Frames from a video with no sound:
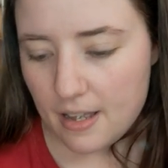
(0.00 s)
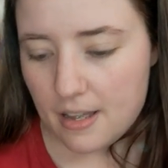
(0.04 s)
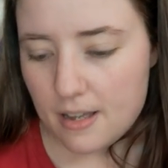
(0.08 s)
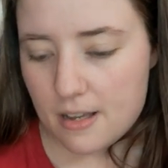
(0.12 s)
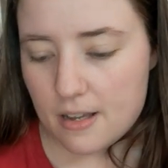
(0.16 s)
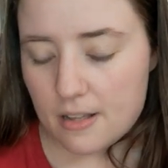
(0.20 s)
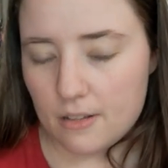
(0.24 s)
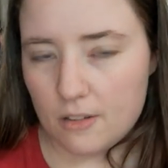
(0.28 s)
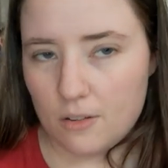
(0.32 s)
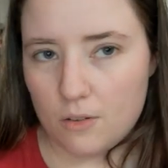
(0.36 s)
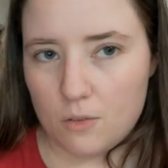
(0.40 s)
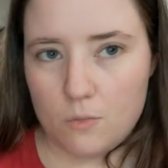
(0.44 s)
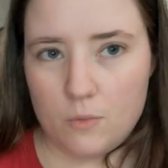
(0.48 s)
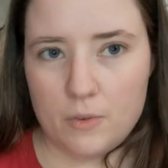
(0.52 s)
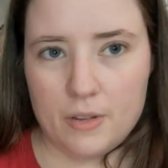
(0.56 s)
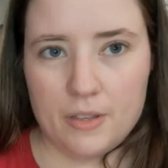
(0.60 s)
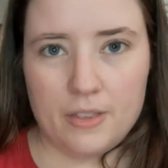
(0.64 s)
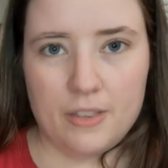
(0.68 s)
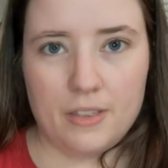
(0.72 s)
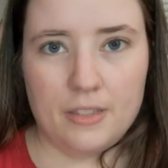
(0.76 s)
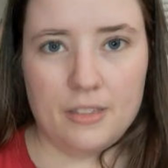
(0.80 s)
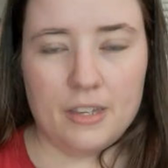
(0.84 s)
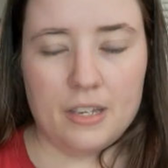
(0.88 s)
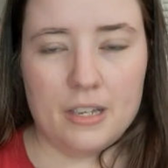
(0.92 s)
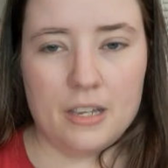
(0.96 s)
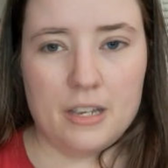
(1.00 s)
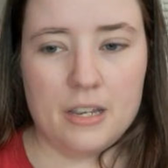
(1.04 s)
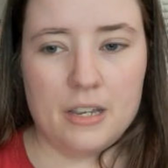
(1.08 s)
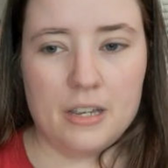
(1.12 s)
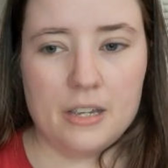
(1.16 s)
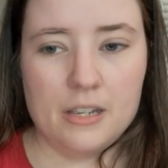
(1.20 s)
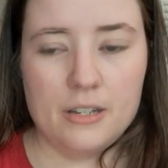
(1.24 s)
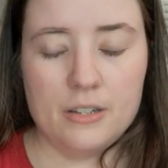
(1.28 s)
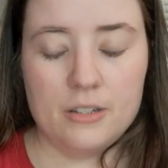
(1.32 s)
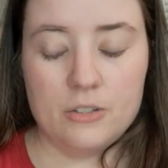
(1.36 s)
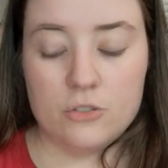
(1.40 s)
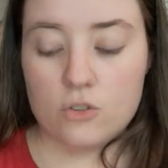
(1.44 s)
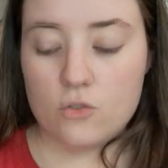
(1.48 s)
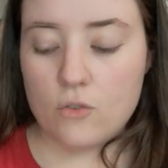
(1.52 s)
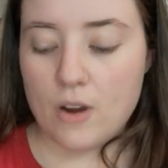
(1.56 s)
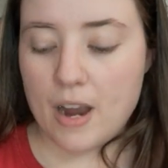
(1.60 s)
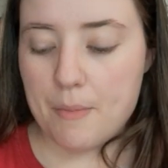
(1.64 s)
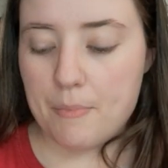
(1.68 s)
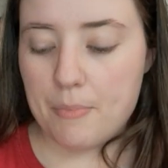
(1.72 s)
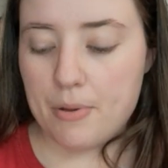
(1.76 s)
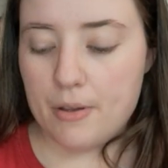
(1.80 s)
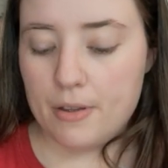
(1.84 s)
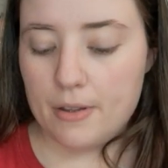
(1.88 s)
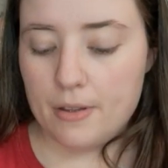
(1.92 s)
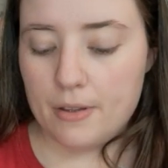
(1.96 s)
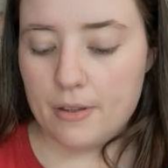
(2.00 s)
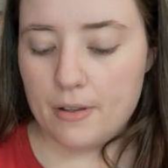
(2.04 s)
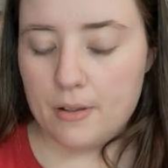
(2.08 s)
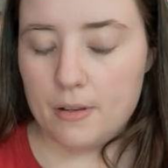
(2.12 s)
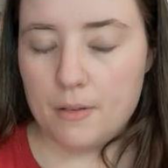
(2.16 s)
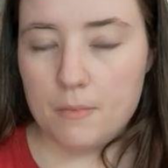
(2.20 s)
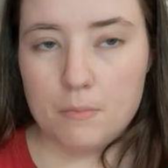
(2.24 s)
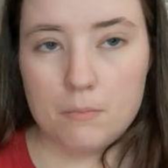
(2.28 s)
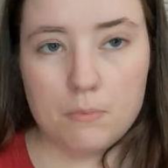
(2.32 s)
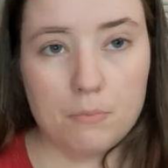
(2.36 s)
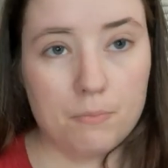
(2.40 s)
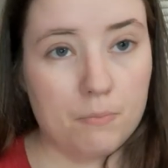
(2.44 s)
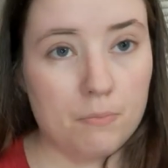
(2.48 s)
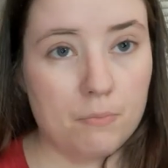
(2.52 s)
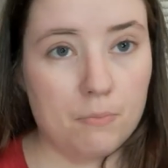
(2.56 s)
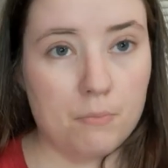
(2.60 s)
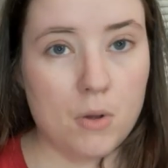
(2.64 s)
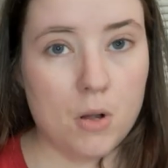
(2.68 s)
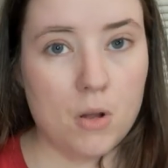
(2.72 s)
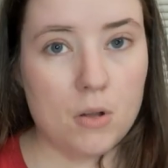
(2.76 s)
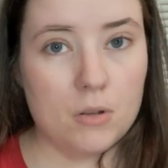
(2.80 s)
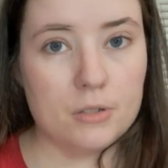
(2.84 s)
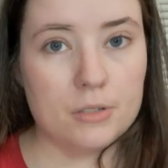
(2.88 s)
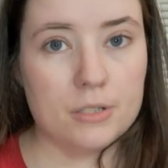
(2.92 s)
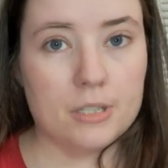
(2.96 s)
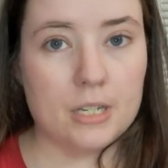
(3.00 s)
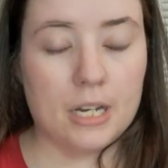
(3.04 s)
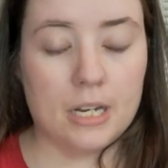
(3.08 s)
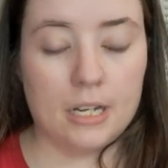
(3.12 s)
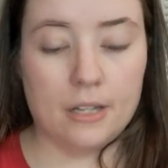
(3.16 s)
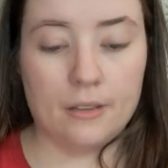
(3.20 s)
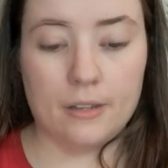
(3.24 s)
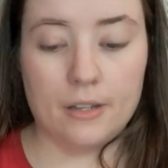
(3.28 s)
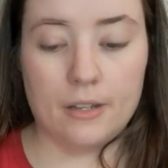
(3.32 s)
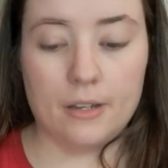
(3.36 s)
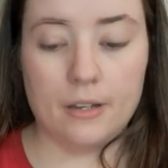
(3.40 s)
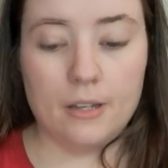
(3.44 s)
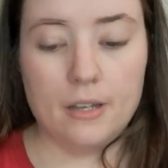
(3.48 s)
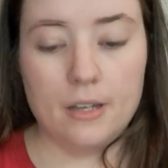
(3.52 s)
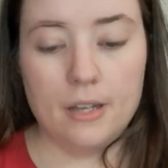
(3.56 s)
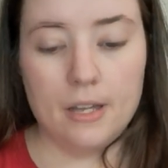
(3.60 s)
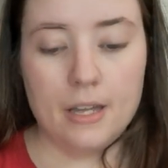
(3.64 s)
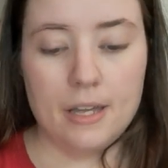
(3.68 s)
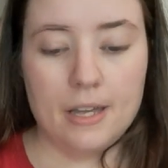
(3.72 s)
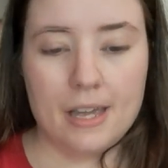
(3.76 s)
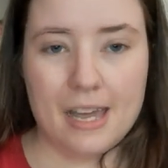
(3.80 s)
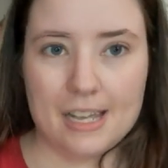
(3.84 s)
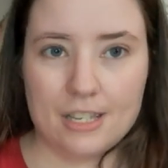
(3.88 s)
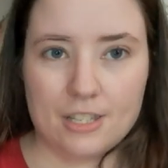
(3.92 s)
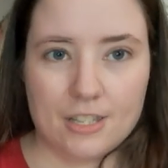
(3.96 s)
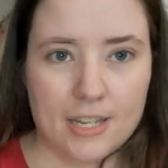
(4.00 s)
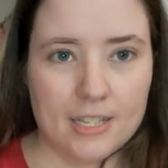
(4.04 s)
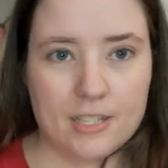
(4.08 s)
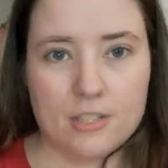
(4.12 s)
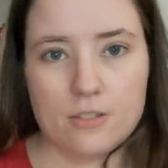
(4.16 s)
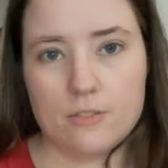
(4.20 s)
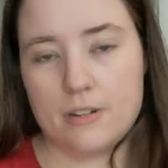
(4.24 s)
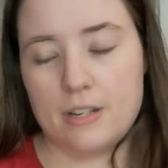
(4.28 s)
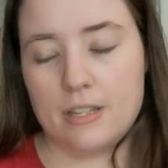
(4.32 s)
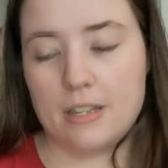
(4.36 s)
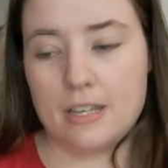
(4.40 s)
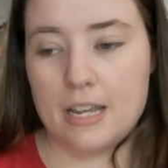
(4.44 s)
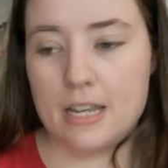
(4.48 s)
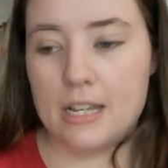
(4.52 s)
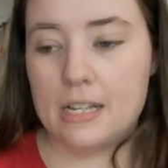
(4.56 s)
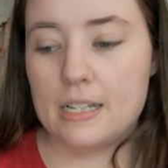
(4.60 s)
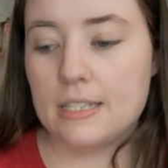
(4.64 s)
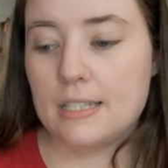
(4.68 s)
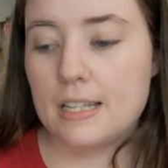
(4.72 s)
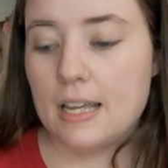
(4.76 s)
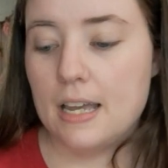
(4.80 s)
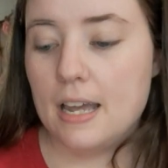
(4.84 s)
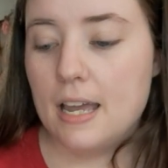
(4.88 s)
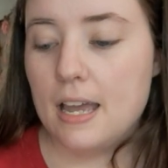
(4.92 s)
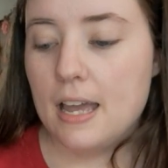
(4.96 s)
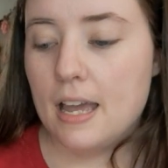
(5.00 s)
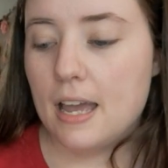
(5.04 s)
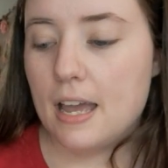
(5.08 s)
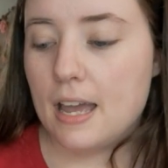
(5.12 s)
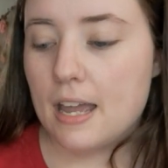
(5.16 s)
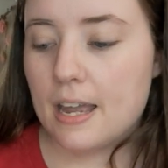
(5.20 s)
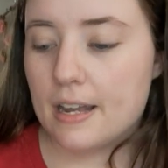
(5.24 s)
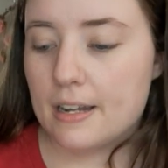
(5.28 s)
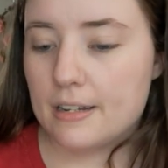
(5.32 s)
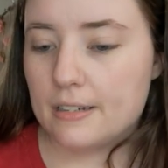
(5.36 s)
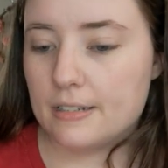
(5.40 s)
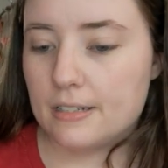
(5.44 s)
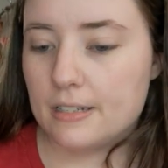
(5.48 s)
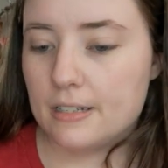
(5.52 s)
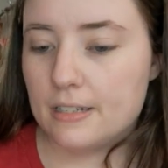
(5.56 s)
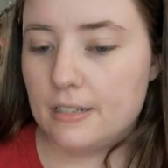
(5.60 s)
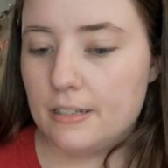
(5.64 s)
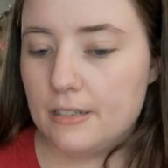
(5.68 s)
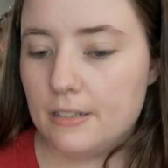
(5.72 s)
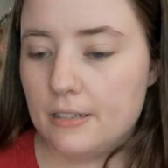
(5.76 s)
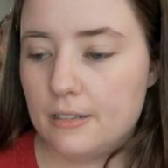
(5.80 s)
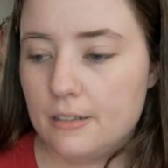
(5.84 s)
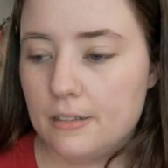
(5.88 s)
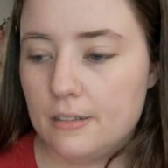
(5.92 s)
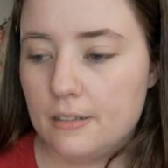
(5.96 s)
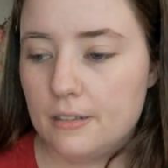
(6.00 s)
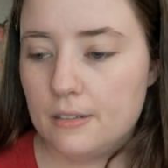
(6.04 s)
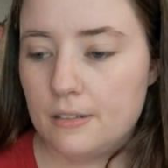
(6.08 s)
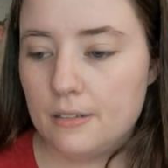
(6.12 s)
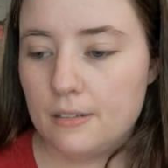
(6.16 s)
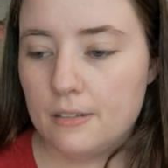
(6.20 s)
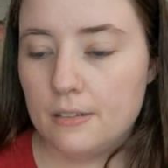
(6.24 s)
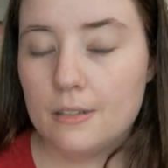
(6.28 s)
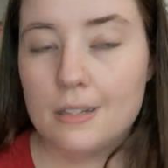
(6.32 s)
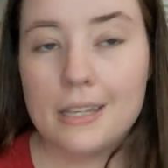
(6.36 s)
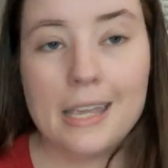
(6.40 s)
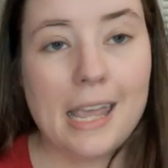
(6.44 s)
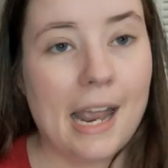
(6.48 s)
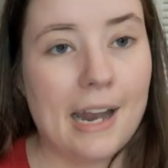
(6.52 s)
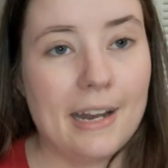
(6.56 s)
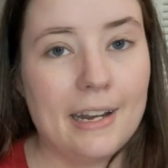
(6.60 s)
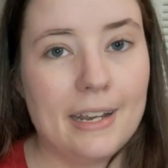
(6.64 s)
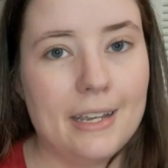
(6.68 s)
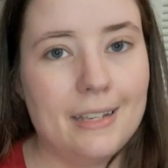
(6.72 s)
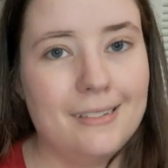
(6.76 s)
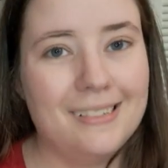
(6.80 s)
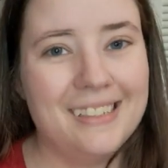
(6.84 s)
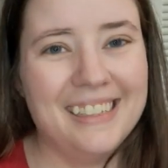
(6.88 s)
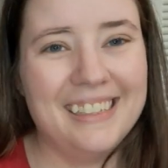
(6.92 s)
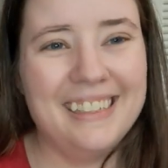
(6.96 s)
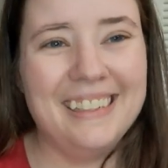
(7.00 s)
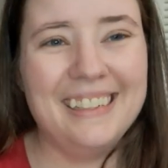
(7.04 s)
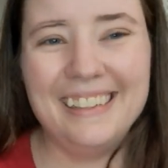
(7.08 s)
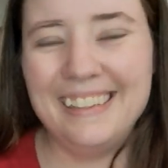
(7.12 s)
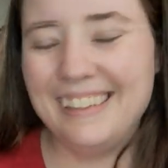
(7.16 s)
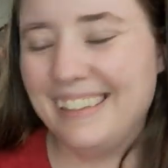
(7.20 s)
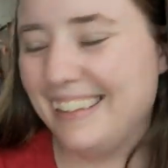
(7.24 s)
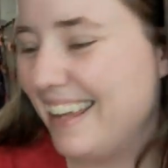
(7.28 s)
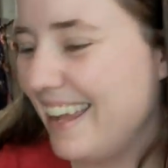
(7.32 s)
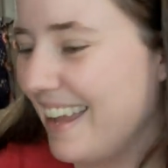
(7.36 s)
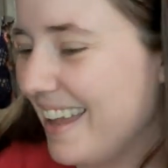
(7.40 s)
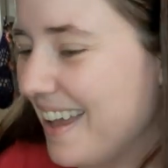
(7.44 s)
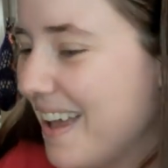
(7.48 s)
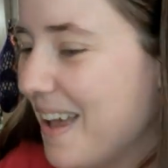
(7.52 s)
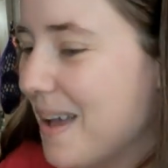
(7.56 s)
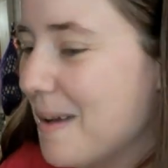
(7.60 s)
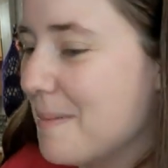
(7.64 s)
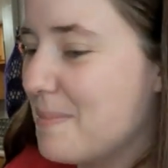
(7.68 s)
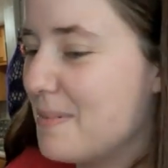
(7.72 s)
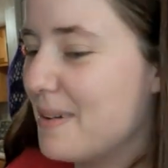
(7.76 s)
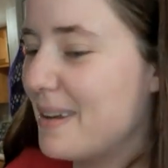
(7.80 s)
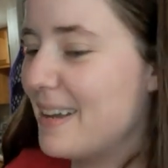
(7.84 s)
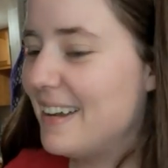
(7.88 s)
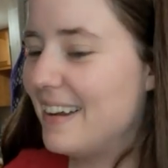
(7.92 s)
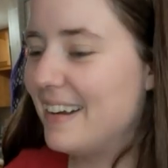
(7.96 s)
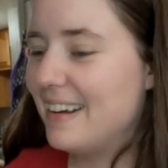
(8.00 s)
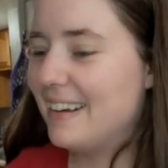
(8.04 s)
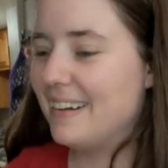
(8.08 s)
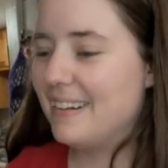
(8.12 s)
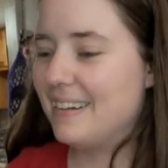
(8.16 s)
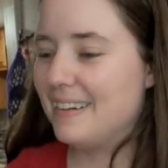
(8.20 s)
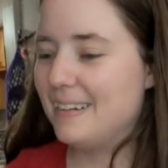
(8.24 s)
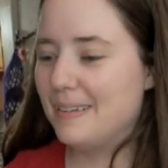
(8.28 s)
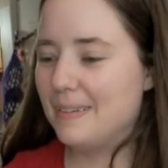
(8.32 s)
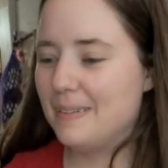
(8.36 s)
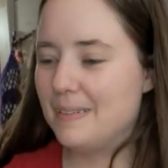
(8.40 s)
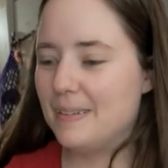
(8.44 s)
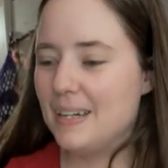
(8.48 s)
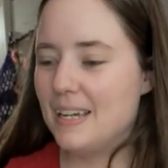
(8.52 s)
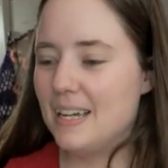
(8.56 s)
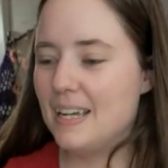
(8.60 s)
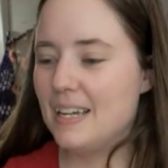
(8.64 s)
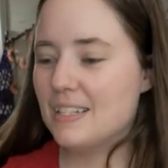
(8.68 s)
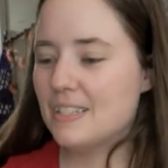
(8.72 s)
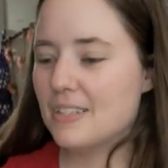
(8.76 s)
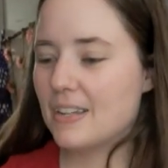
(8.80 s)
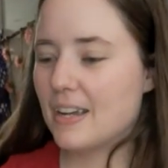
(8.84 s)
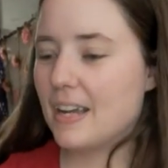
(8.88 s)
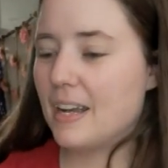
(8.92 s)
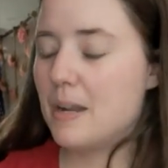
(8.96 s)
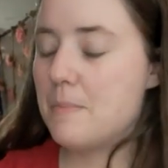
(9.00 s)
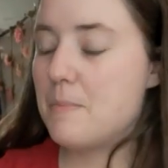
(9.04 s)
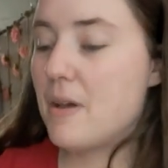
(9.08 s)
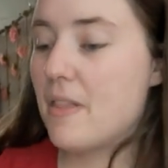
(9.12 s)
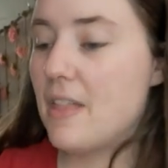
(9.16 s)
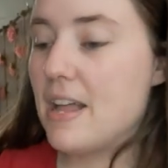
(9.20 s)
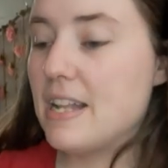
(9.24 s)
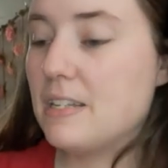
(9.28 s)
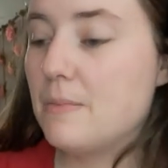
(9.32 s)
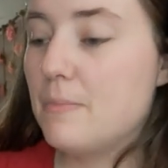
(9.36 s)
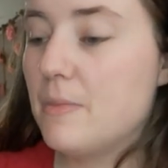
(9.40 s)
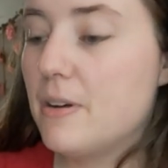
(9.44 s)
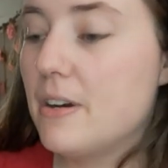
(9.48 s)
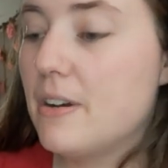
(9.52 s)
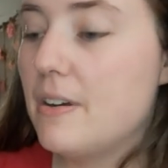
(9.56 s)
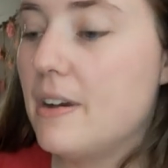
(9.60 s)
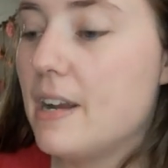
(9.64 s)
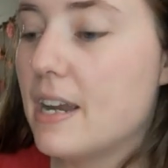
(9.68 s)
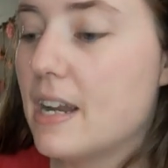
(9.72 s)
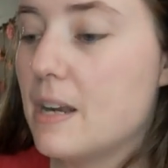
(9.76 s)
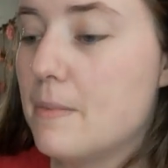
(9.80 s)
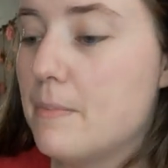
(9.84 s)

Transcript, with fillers: along with the scrap balls and the accessory things and candy. But uh so I gotta mail that tomorrow. I got